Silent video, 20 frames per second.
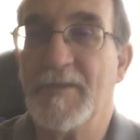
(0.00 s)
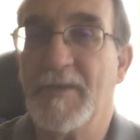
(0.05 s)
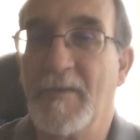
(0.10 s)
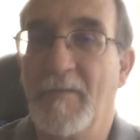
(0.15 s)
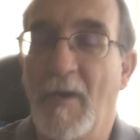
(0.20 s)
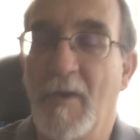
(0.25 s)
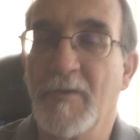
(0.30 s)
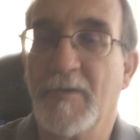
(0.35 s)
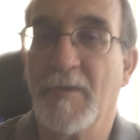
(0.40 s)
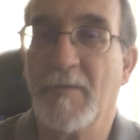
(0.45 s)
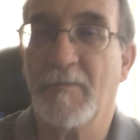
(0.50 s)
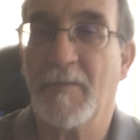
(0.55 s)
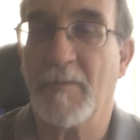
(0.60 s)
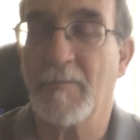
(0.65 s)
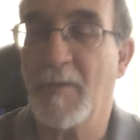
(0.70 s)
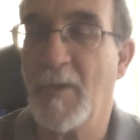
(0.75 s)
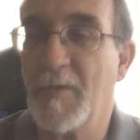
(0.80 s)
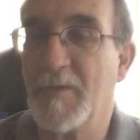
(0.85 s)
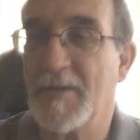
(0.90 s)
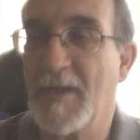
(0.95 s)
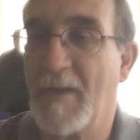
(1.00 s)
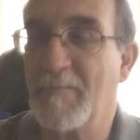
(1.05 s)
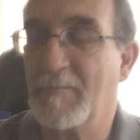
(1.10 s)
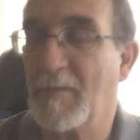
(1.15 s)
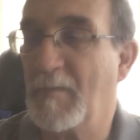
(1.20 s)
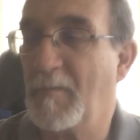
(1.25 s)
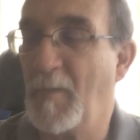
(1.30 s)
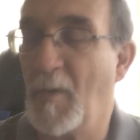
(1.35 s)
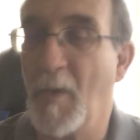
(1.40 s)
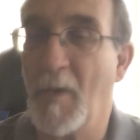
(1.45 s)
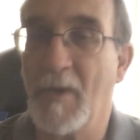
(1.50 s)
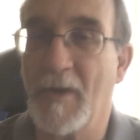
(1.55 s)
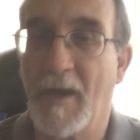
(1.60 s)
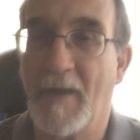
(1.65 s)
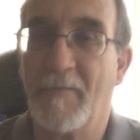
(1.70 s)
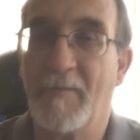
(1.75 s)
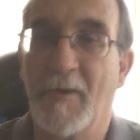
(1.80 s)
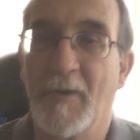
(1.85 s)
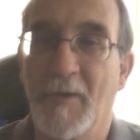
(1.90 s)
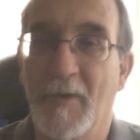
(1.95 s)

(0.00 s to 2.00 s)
devotion from Luke chapter 4. If you're